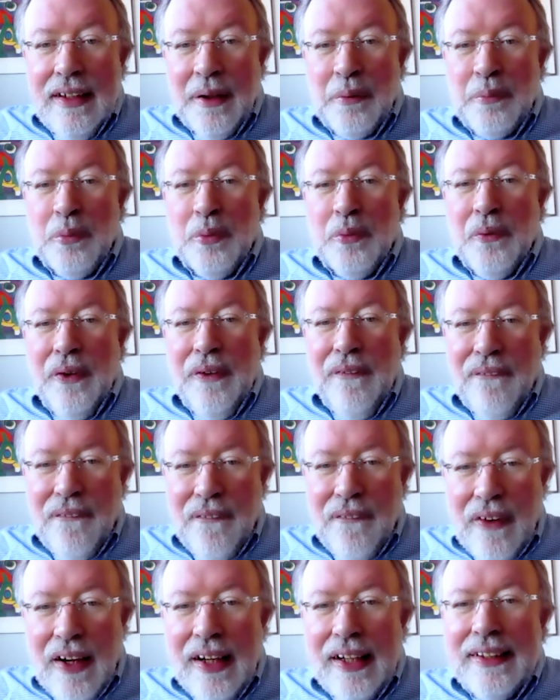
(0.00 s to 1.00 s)
We
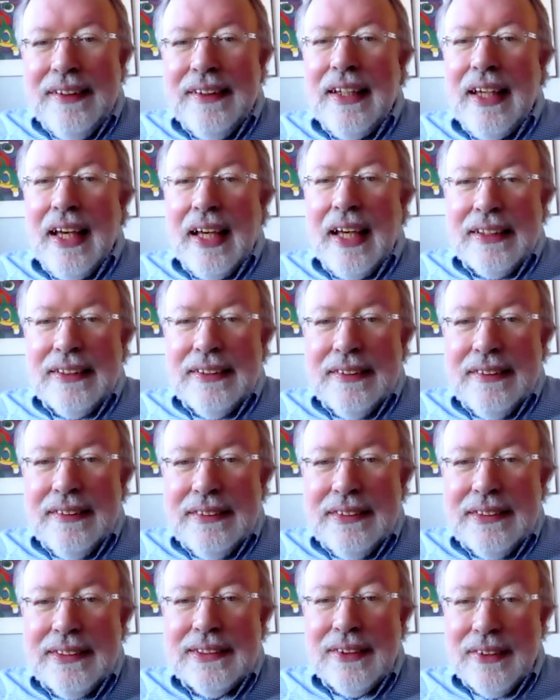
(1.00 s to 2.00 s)
find that
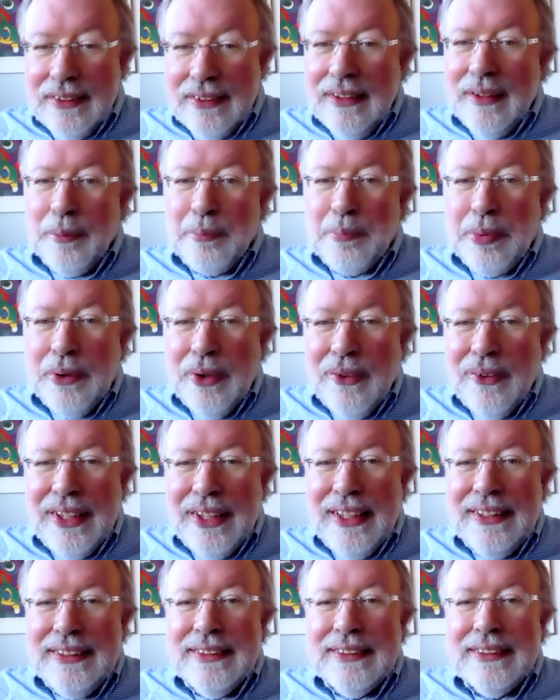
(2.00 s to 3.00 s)
certain
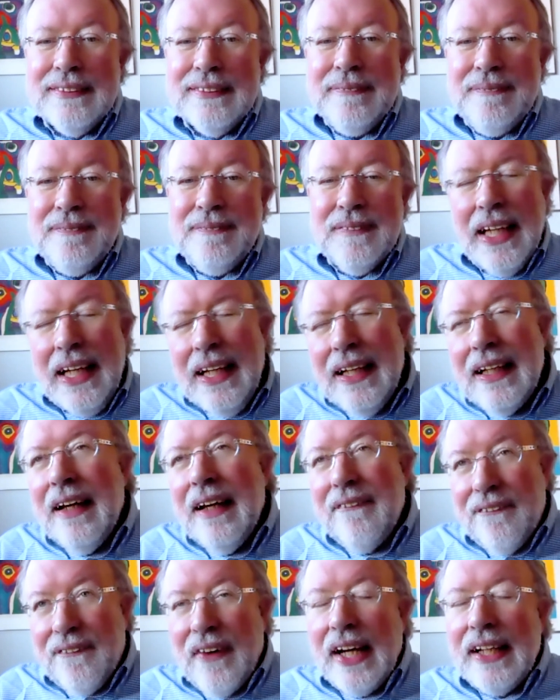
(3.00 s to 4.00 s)
employees,
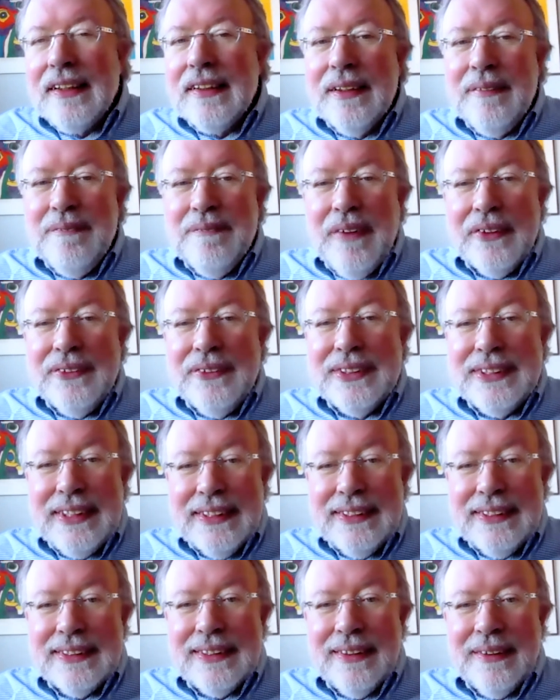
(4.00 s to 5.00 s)
and frankly most
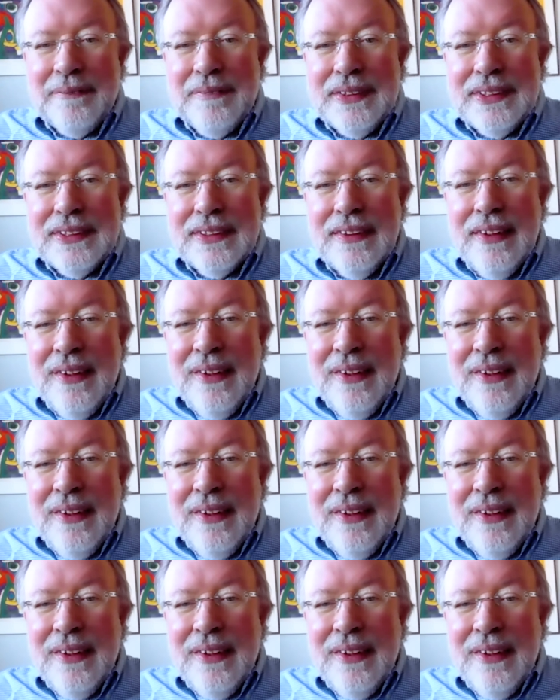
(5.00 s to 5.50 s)
systems,